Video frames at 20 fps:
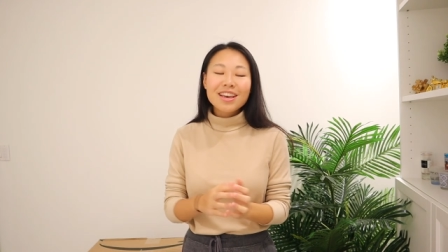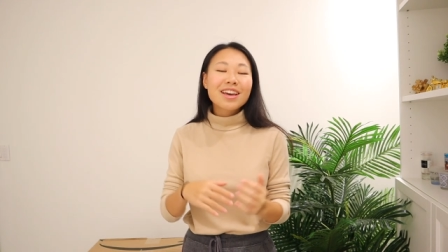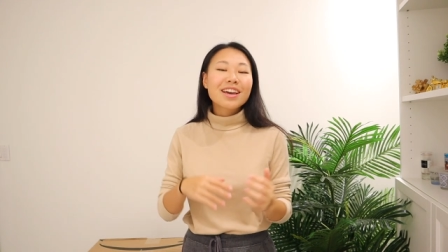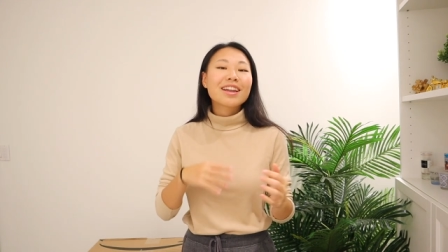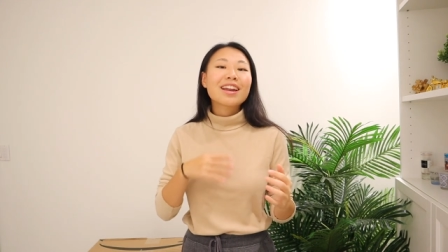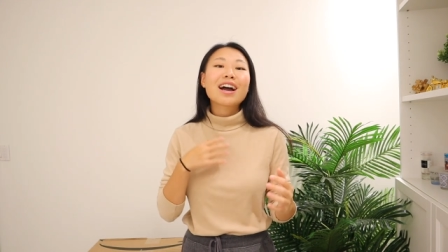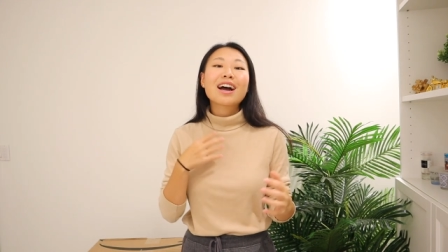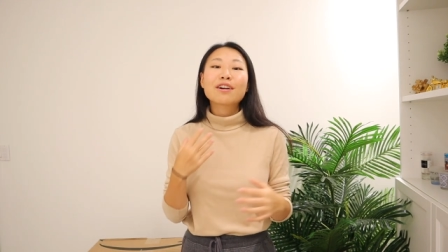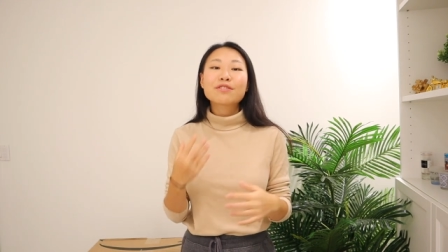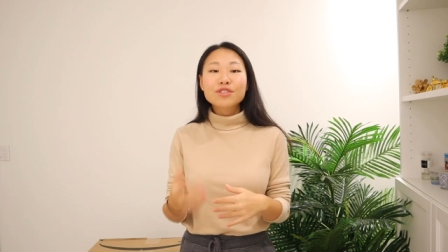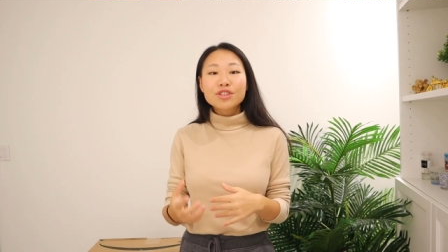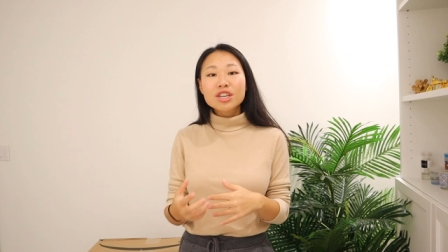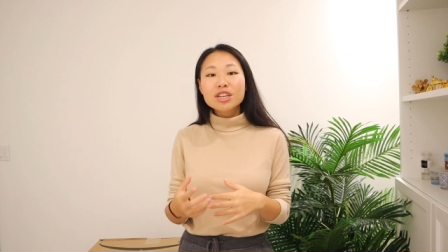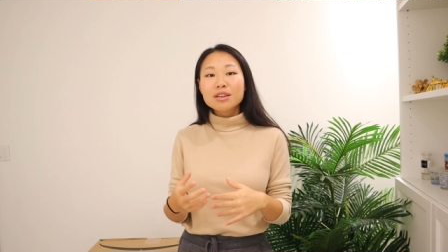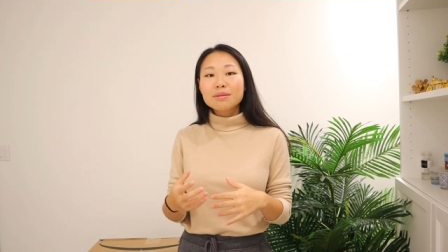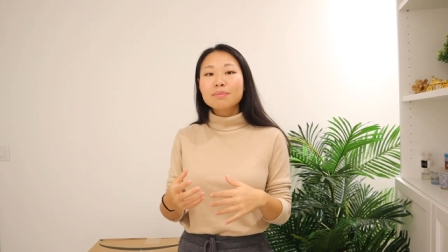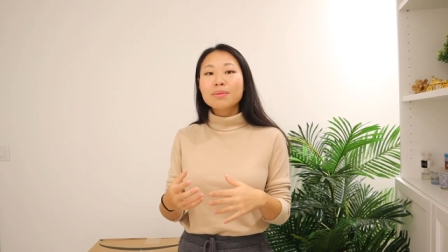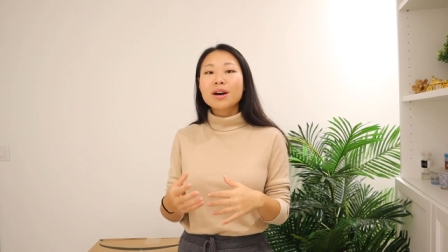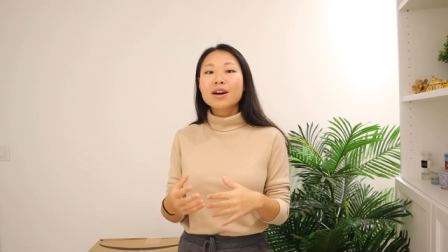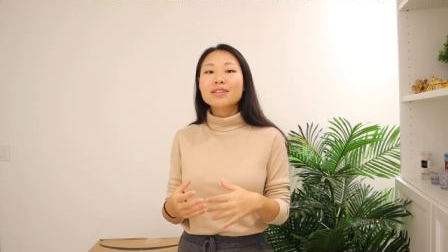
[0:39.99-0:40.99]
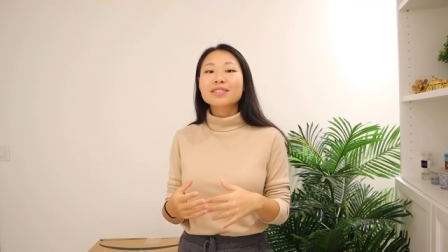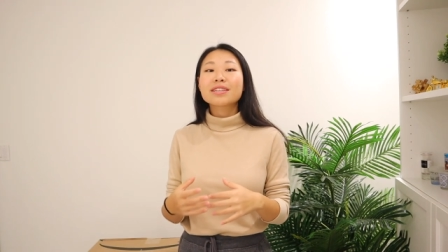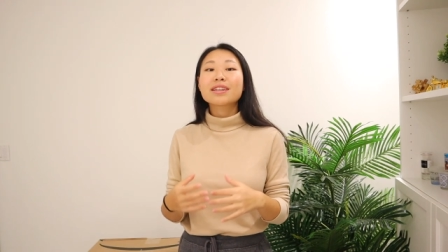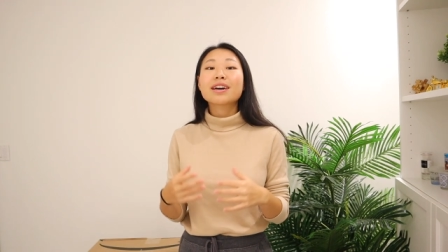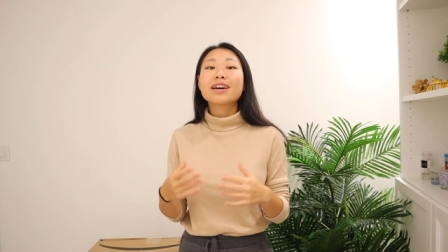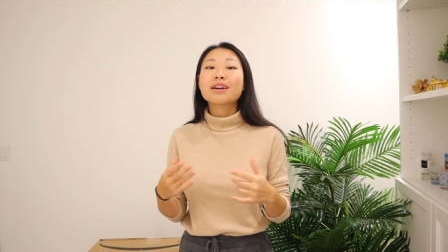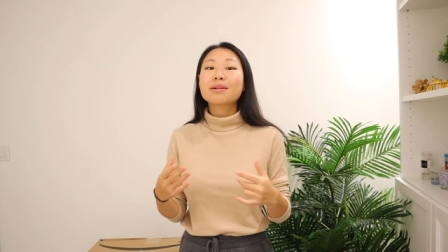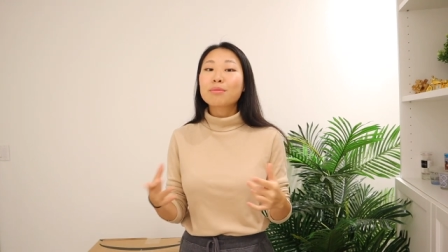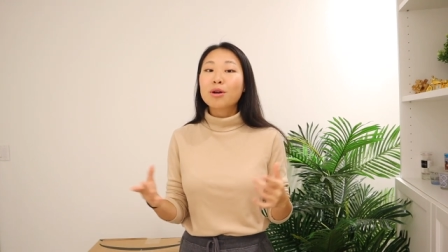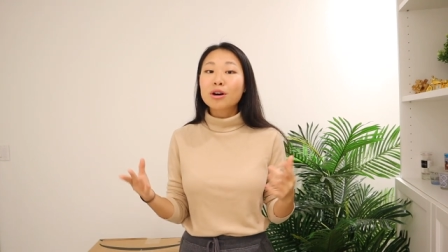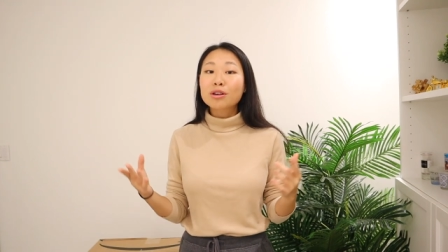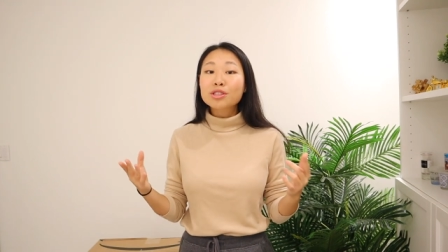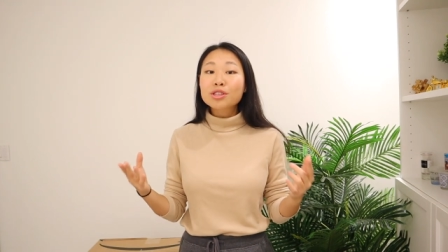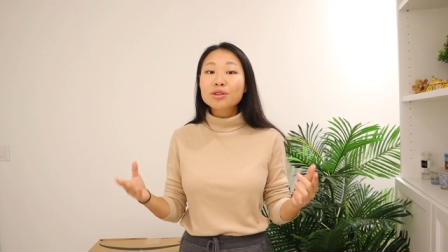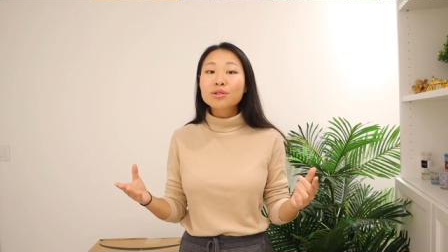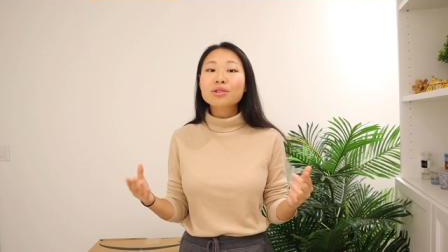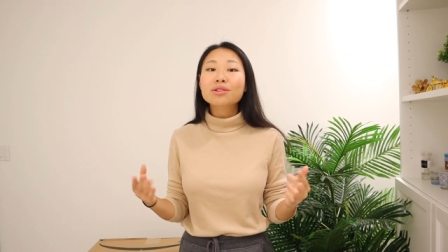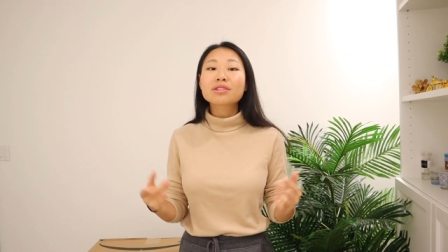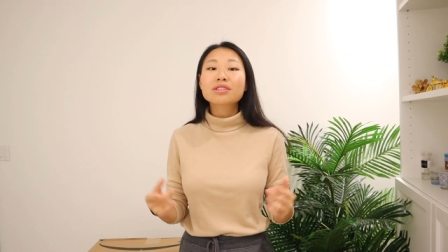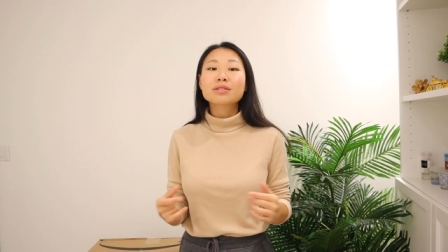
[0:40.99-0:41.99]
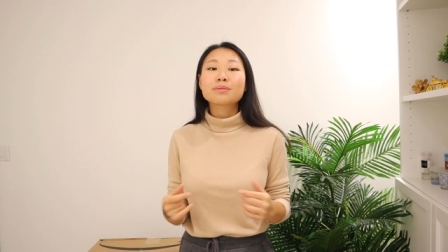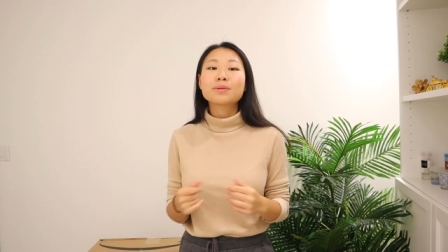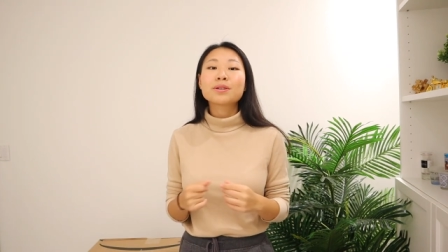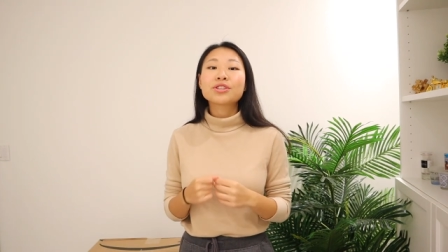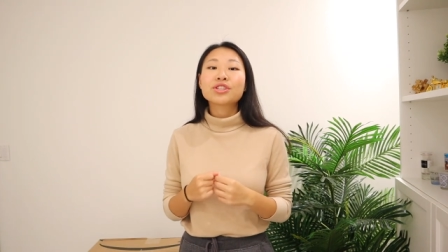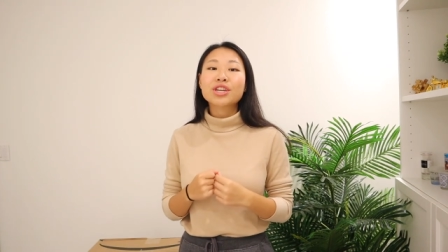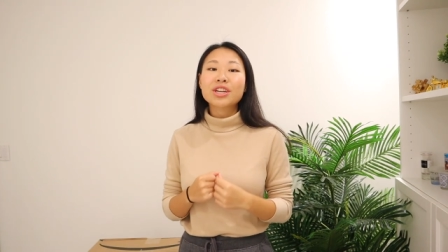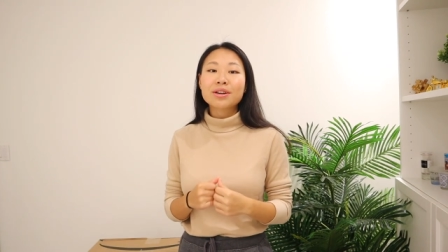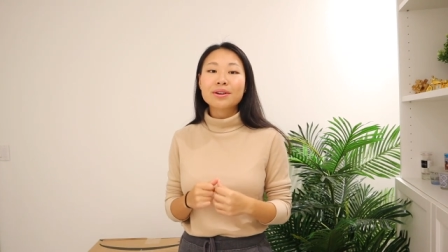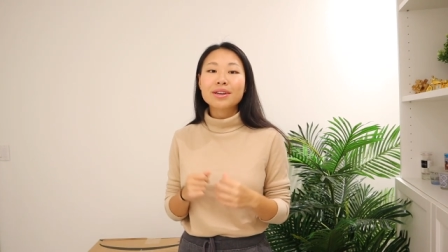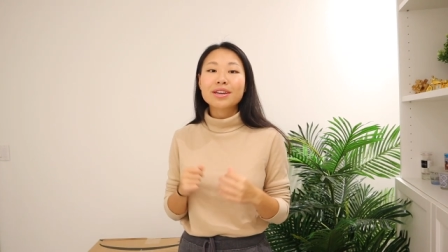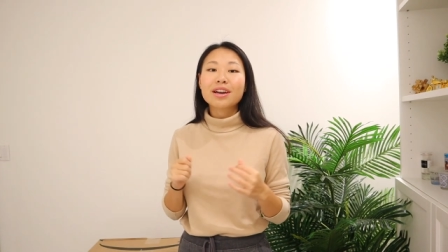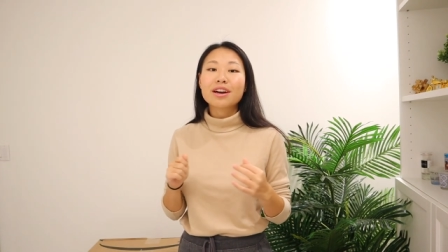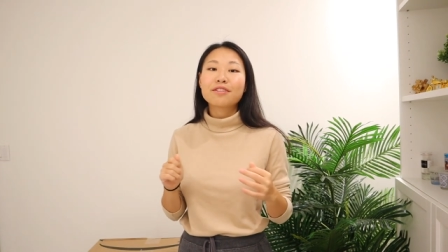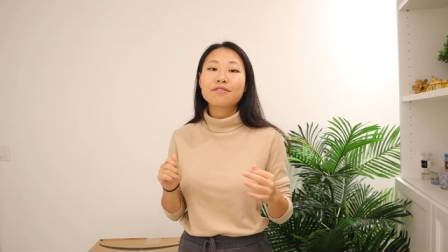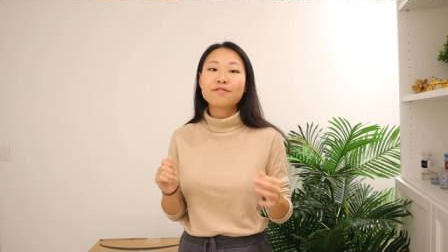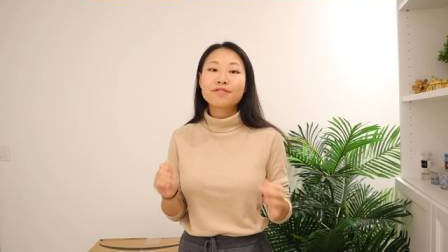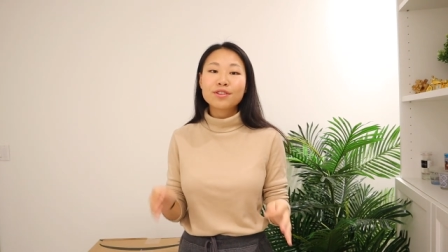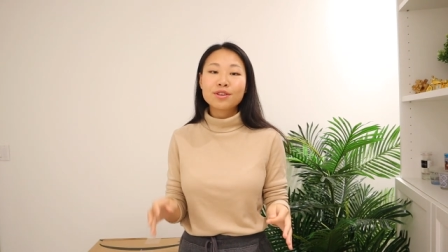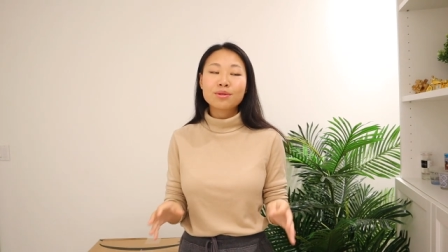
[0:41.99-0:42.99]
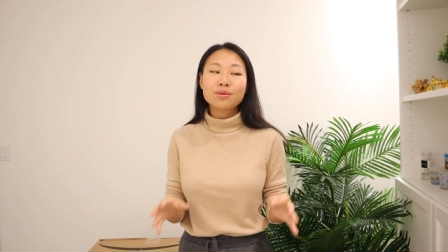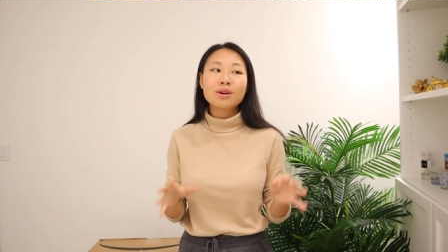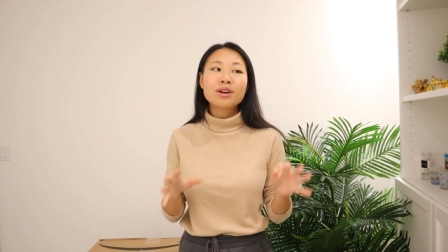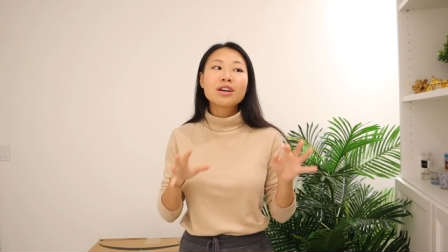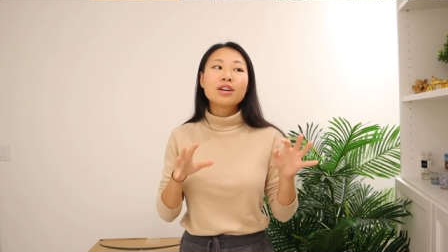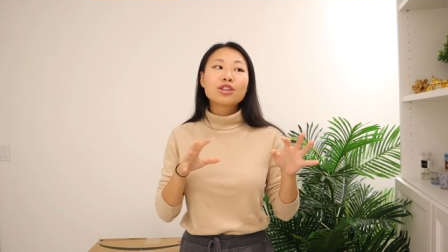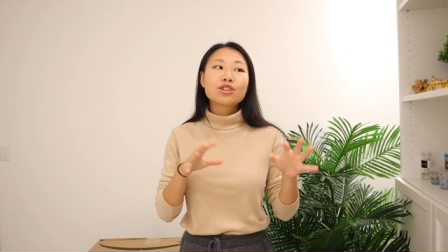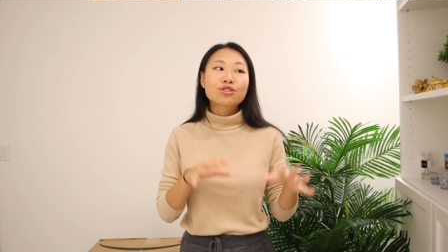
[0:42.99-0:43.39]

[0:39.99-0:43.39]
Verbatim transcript: And after I unbox it, I am also going to be sharing a few